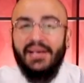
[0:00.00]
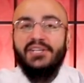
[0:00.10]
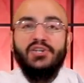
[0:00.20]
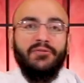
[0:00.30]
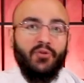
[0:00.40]

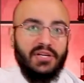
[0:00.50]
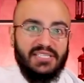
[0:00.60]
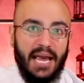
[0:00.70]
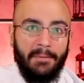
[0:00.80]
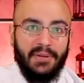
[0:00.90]
So for
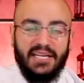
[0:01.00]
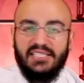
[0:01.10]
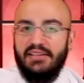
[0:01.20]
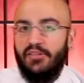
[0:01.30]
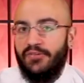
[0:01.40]
example, let's
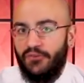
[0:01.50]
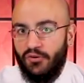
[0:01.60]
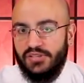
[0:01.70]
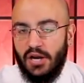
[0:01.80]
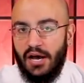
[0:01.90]
say that the
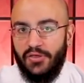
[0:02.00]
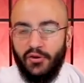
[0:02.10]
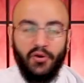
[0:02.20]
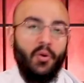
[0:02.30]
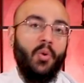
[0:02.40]
first author